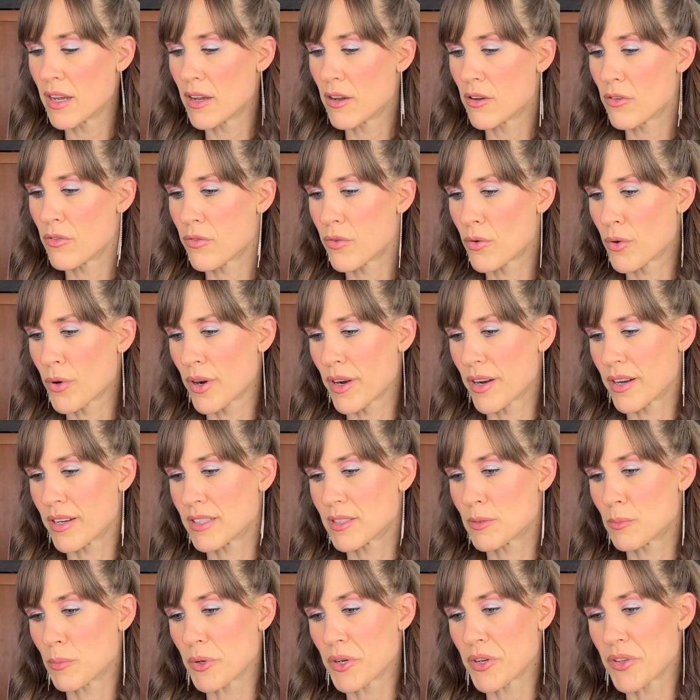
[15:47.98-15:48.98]
for
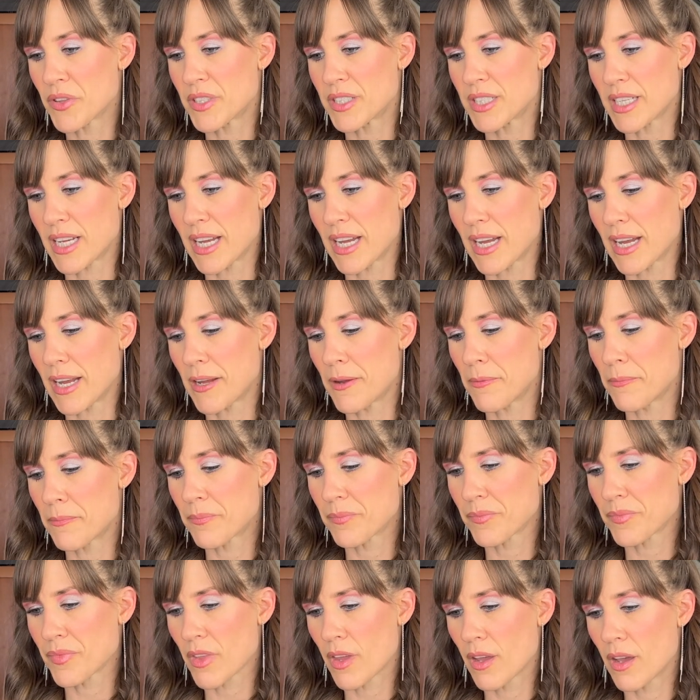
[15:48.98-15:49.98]
his birthday.
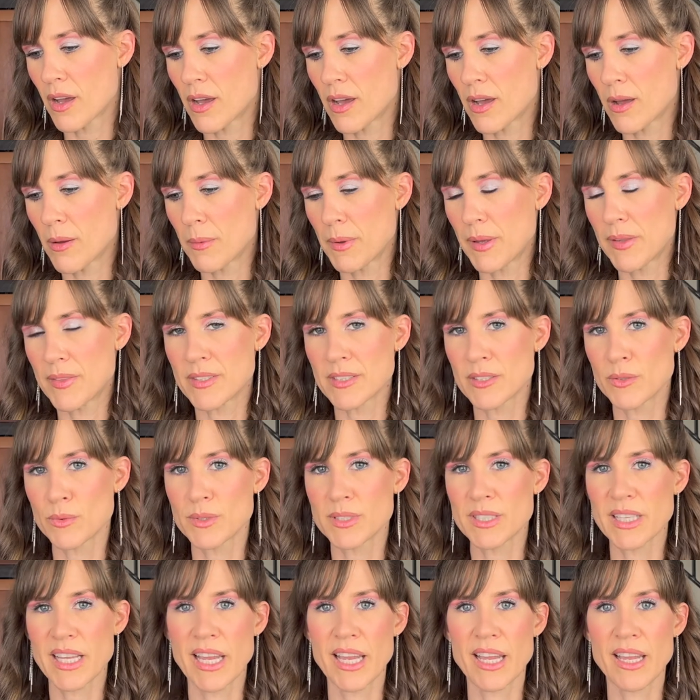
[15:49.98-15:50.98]
And this
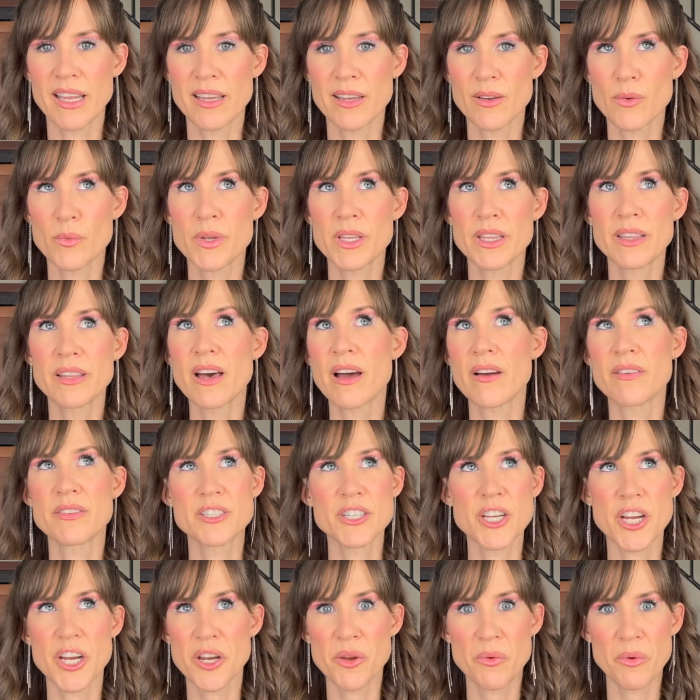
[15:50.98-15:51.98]
was like, we left
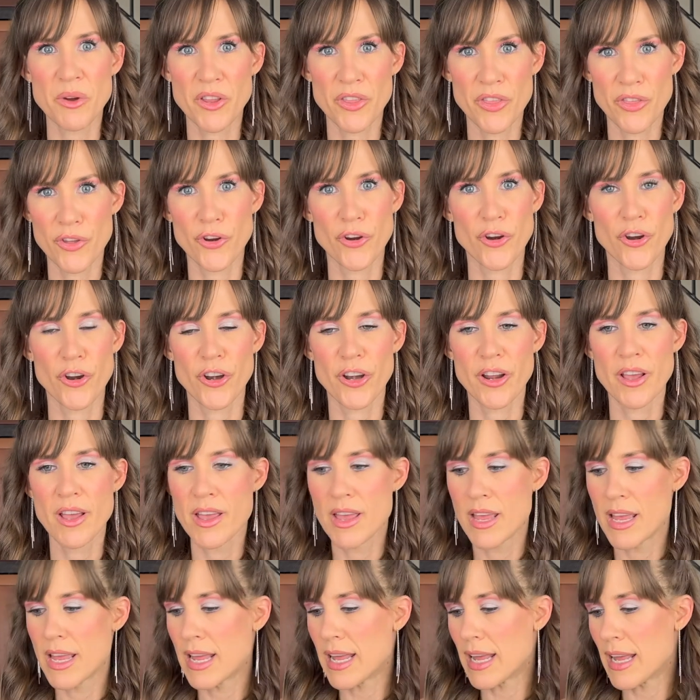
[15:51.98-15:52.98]
January 3rd.
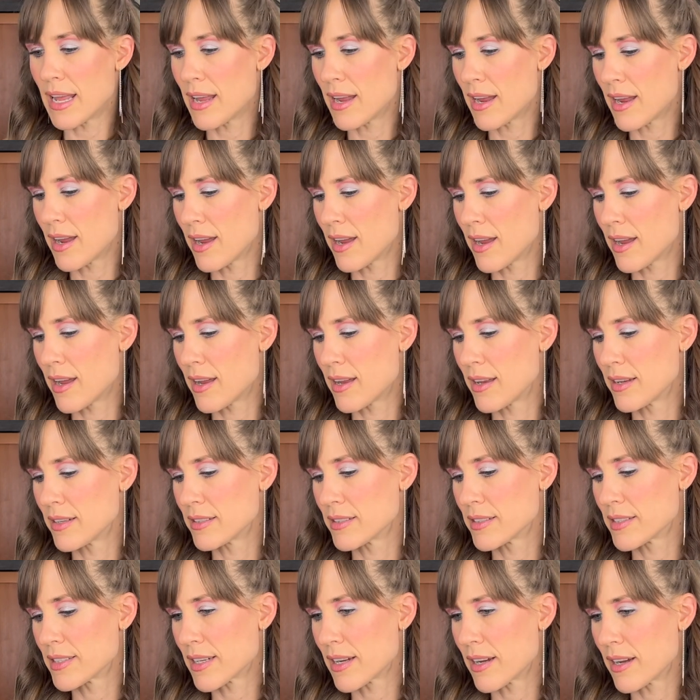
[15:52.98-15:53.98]

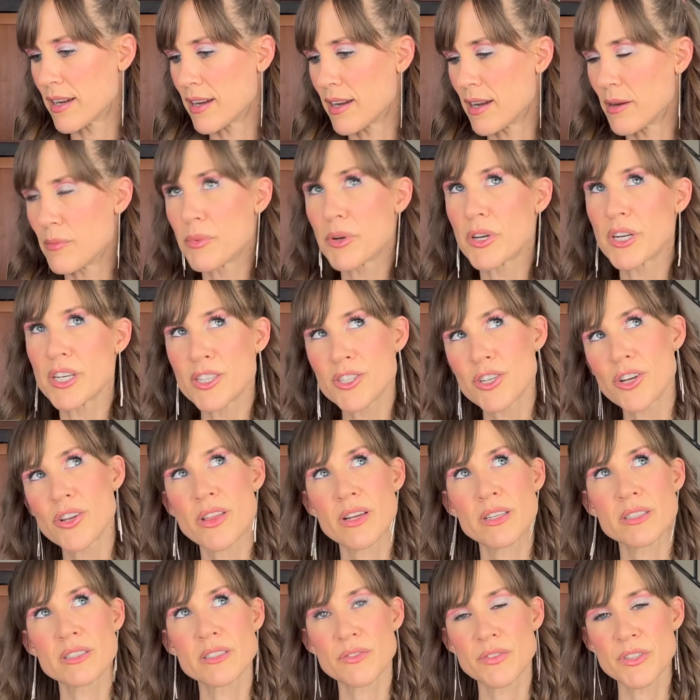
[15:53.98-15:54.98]
And I'm pretty sure
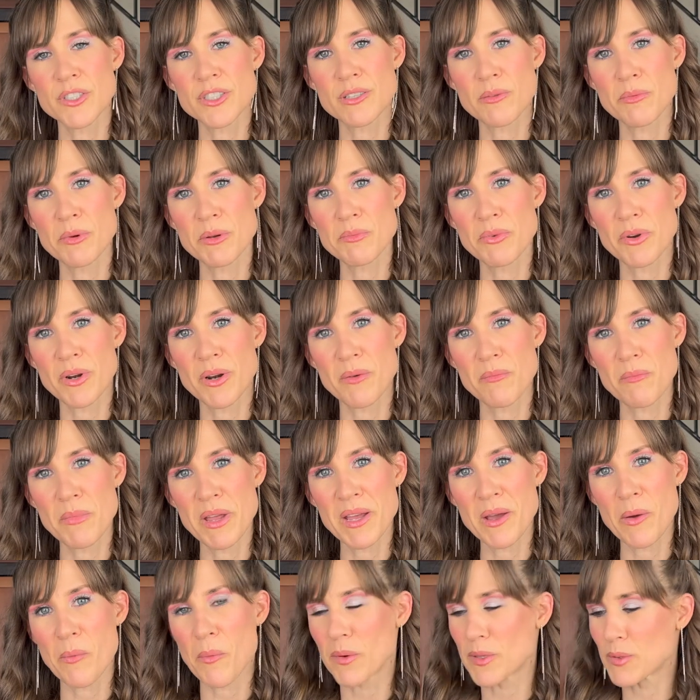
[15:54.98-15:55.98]
that's the first time we put on
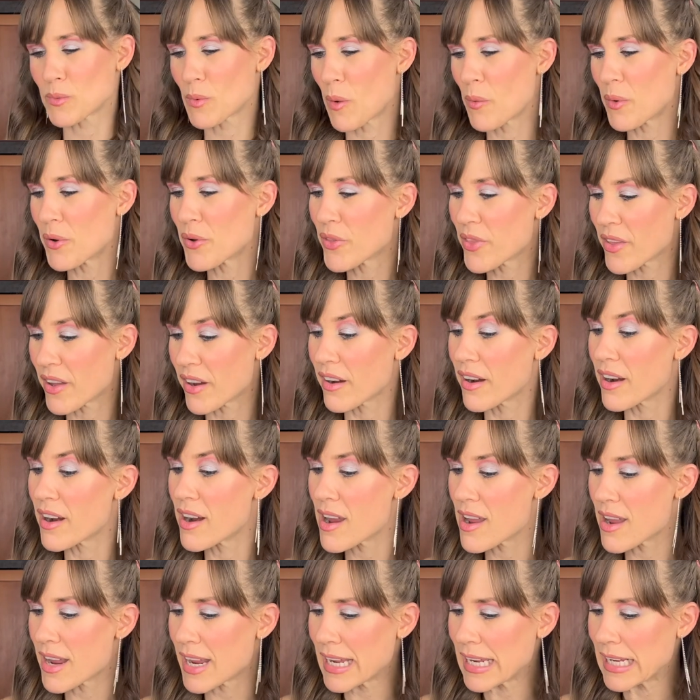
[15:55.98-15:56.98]
makeup was while we were
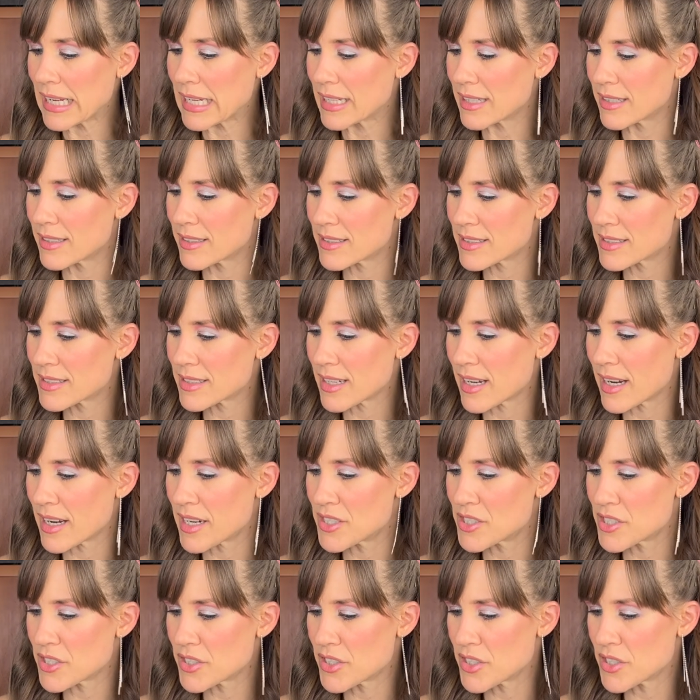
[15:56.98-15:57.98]
there. And I
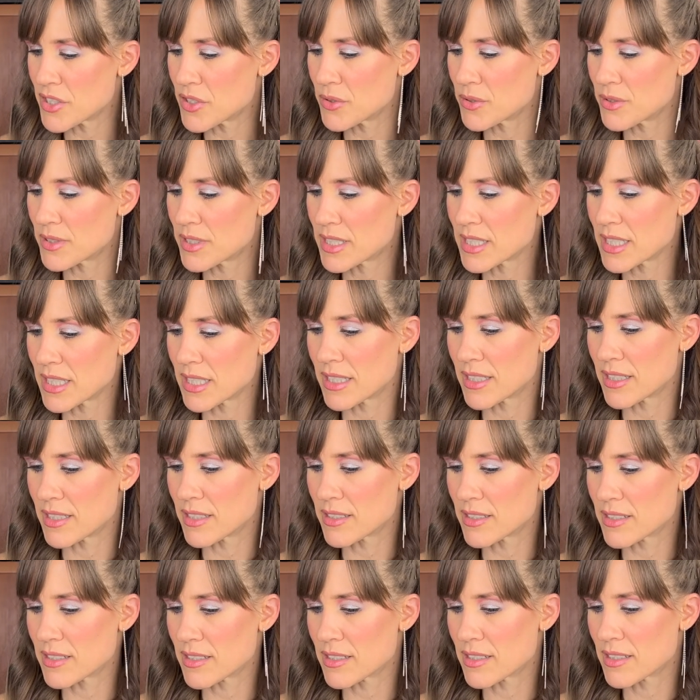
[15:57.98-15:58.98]
just used
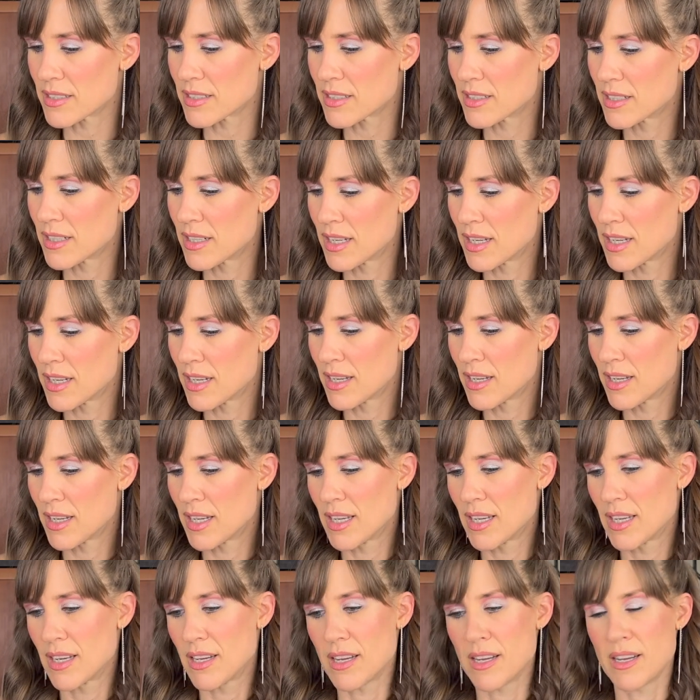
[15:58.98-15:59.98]
it
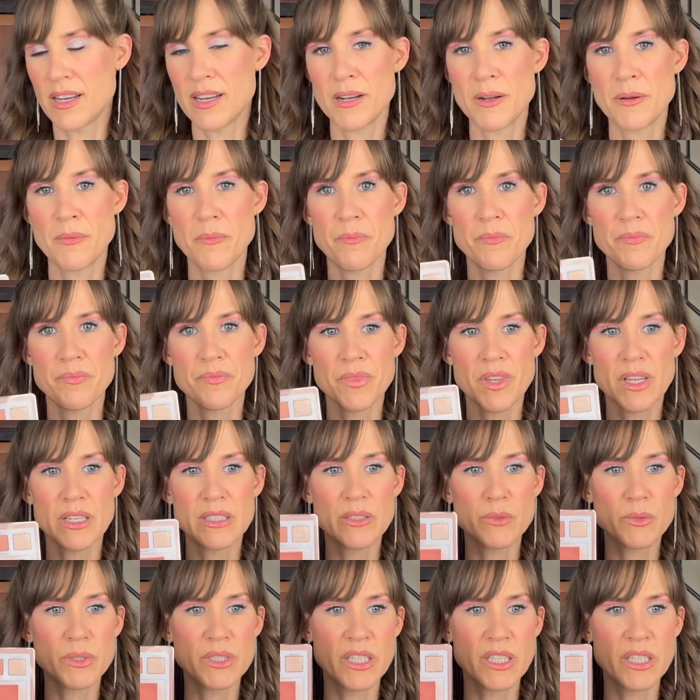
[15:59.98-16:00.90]
because it was